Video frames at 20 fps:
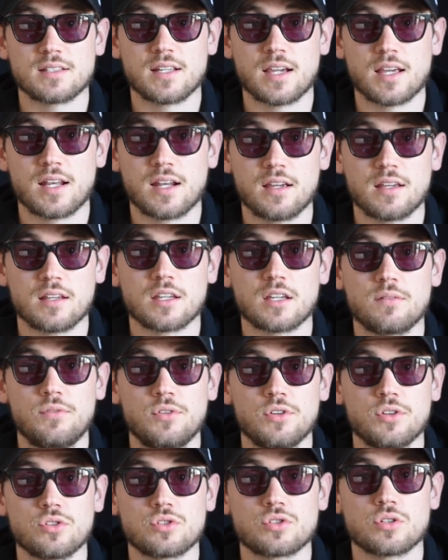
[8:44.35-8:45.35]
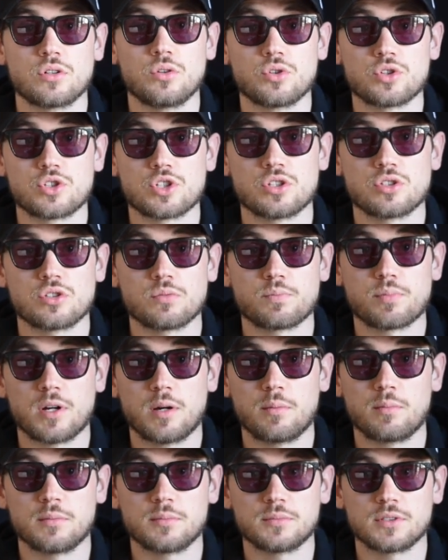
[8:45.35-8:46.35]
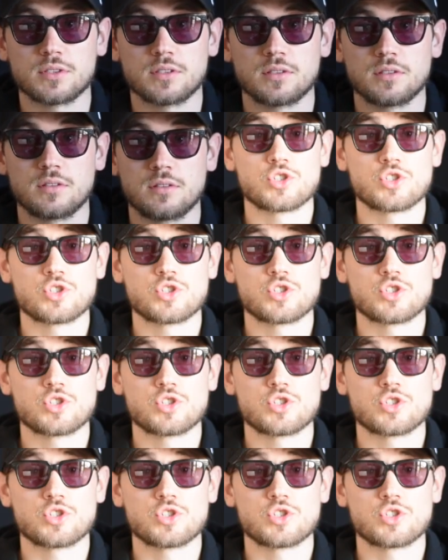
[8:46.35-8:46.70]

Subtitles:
data and giving you solutions to problems.